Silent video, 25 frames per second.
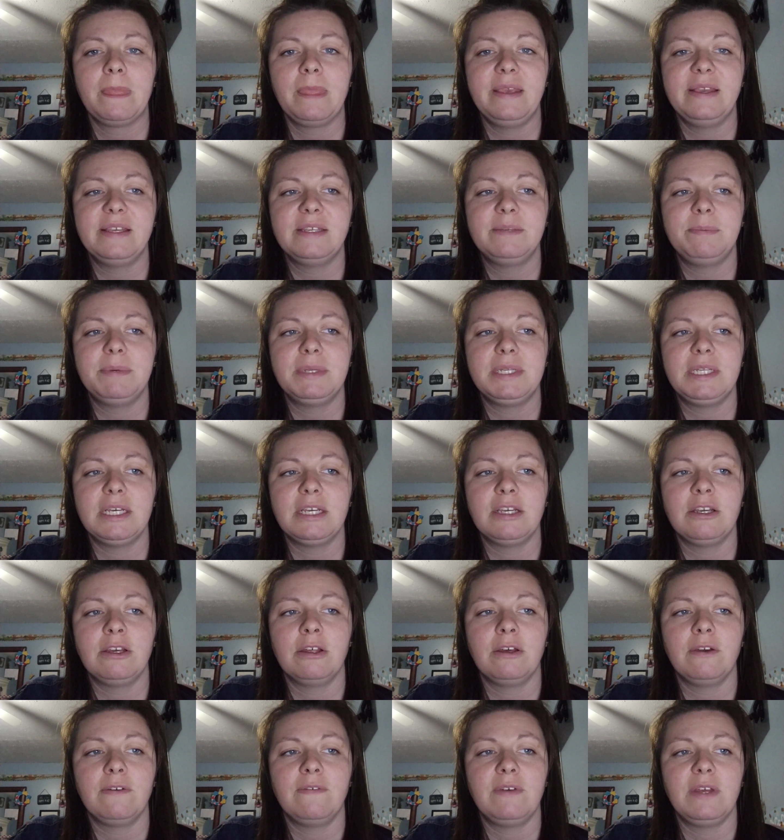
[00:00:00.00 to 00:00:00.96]
This
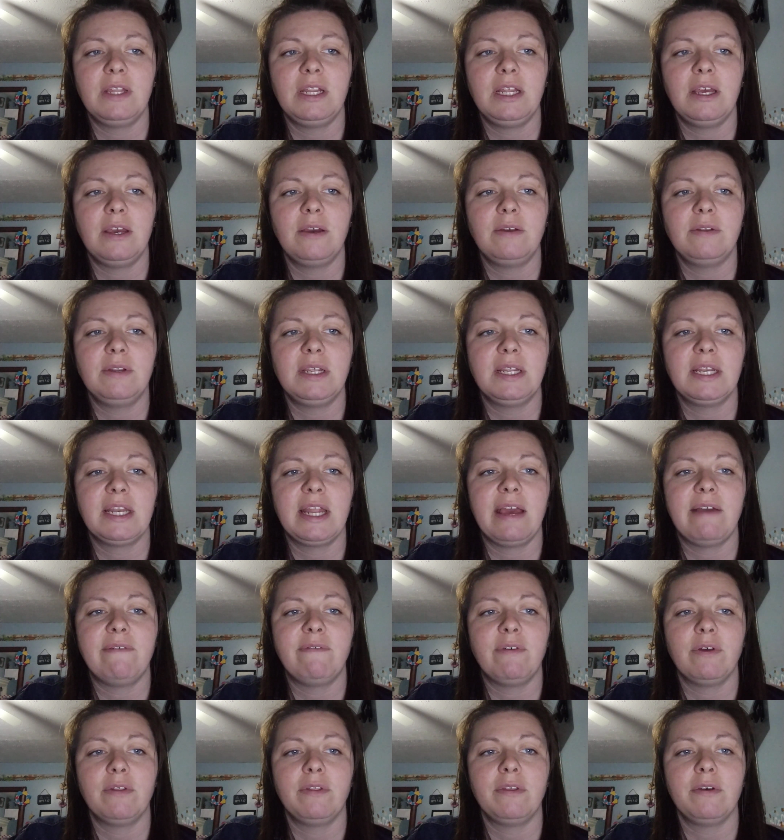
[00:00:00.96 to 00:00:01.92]
particular video didn't
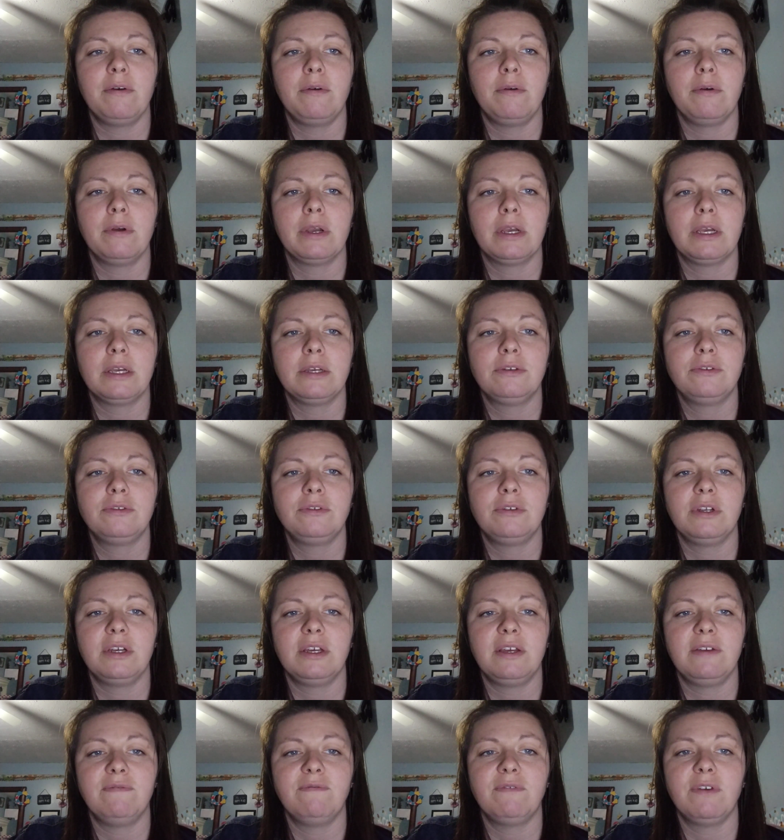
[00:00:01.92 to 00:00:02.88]
have all the
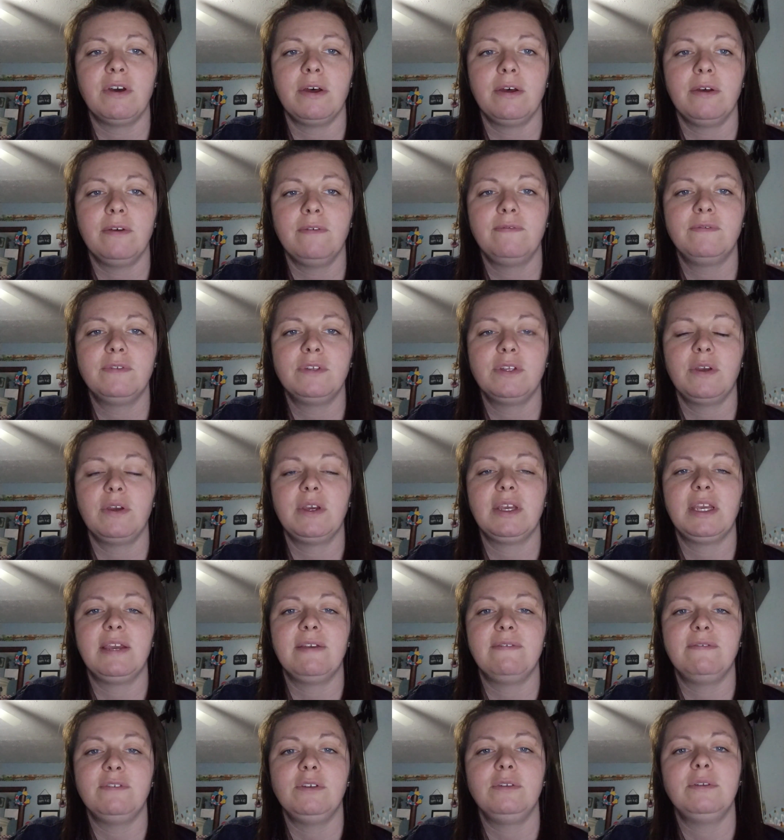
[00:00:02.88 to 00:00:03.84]
orchestra involved, so it
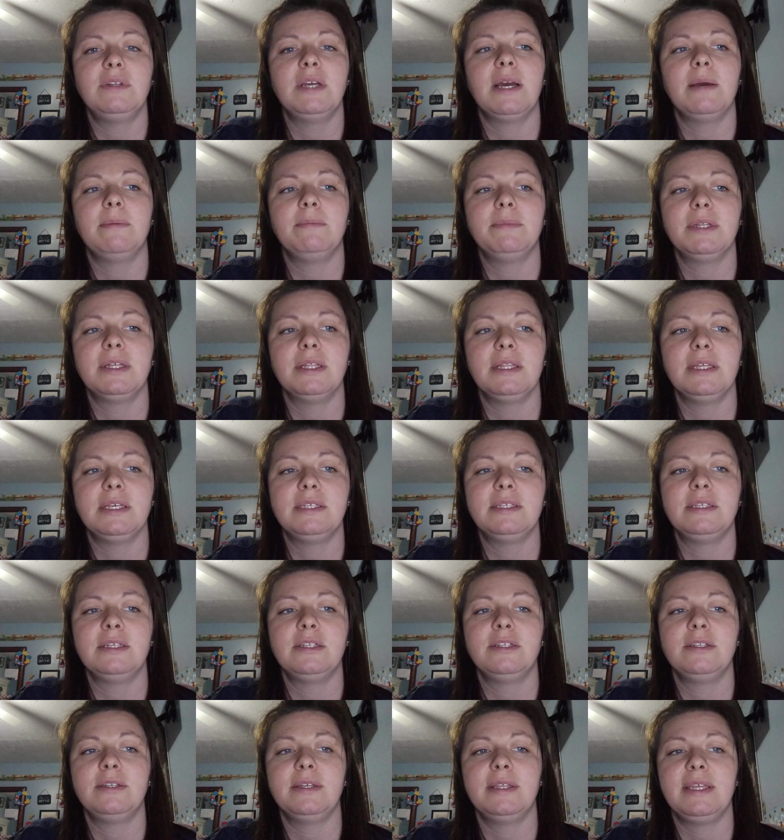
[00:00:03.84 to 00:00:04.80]
gives you time to
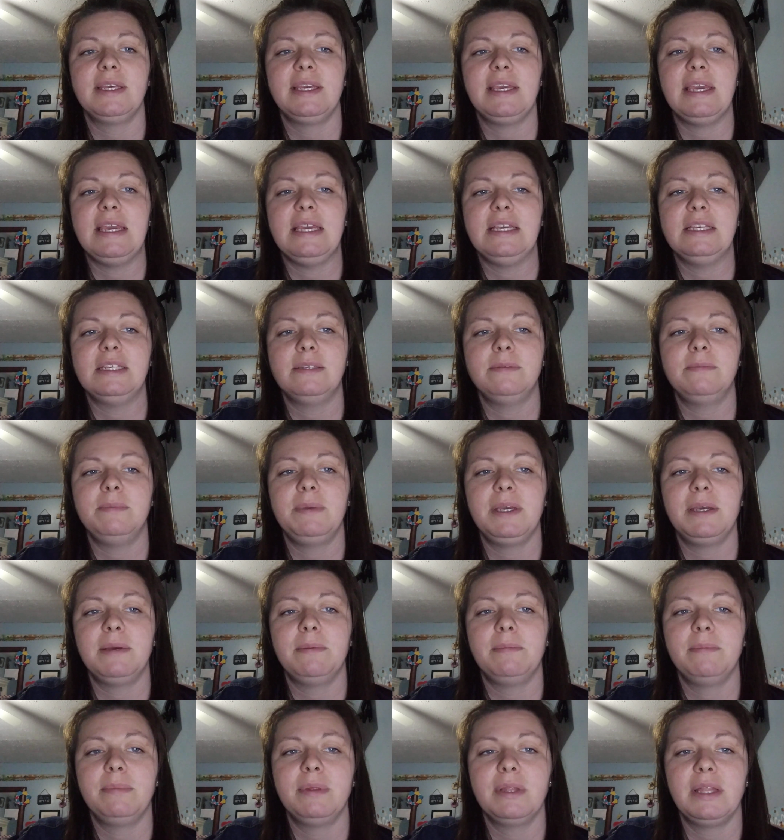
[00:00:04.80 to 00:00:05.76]
listen to the keys
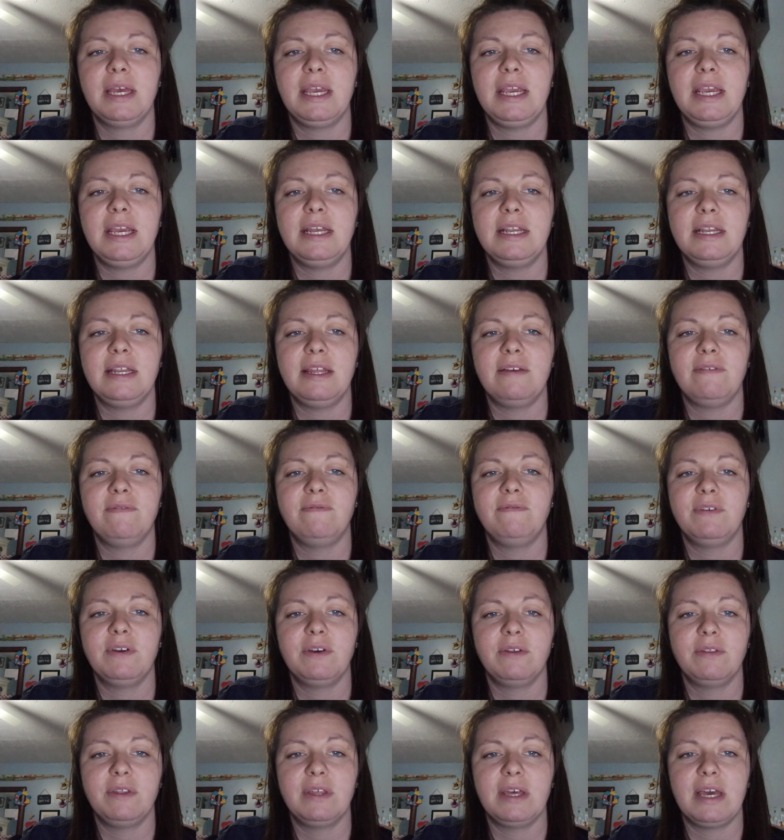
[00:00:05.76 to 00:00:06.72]
being played and
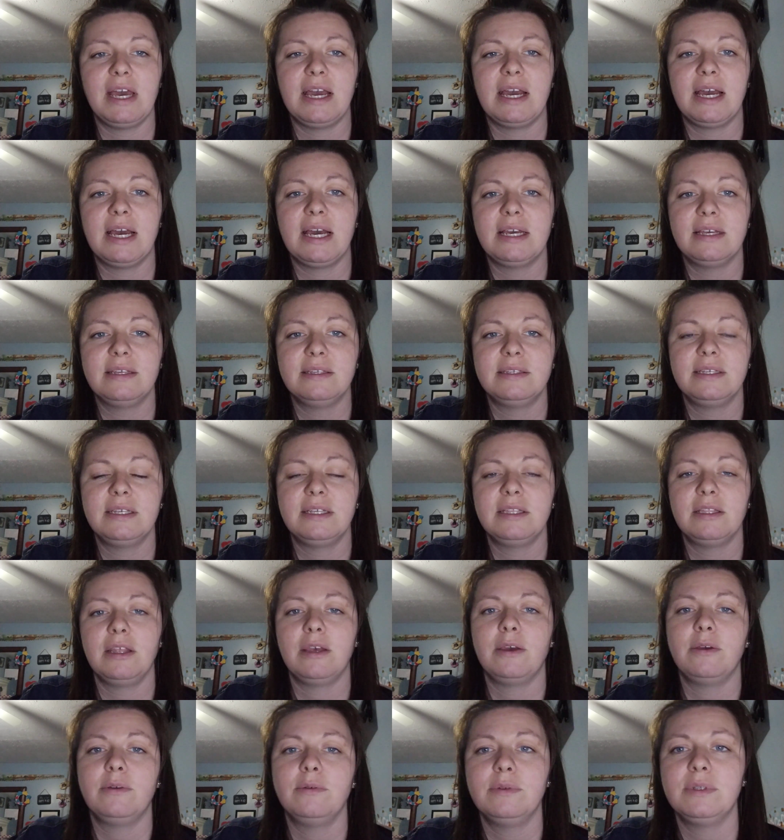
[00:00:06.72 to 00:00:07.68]
feel the highs
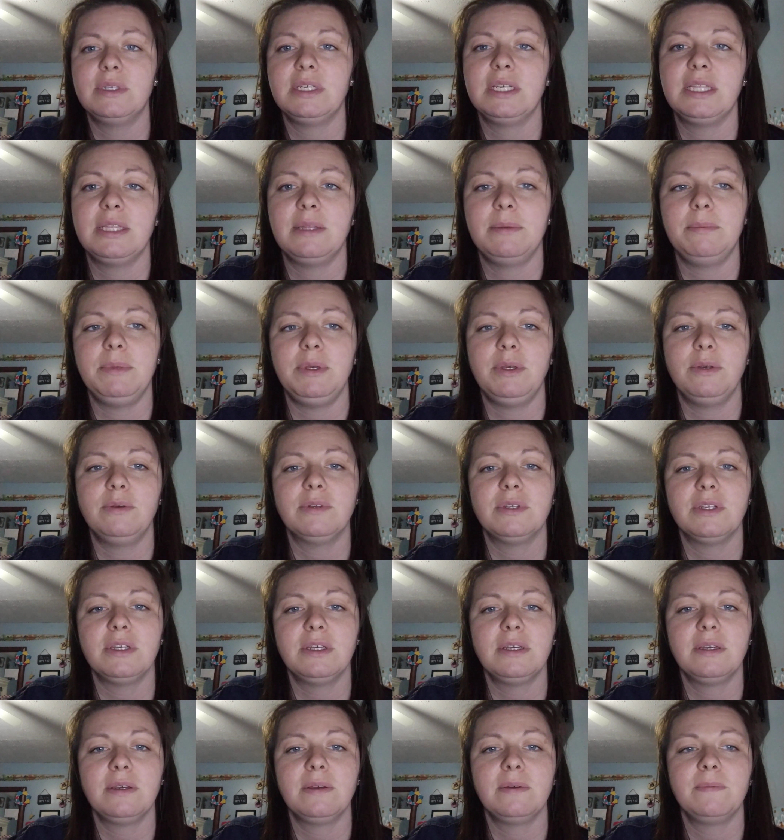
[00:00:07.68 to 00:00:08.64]
and lows in the
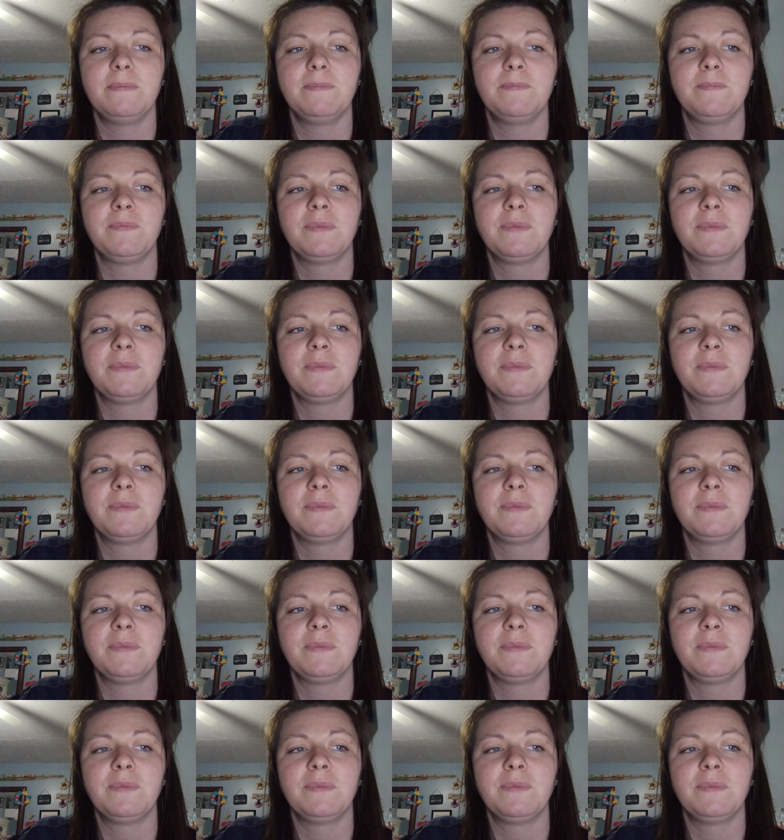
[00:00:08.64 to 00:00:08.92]
music.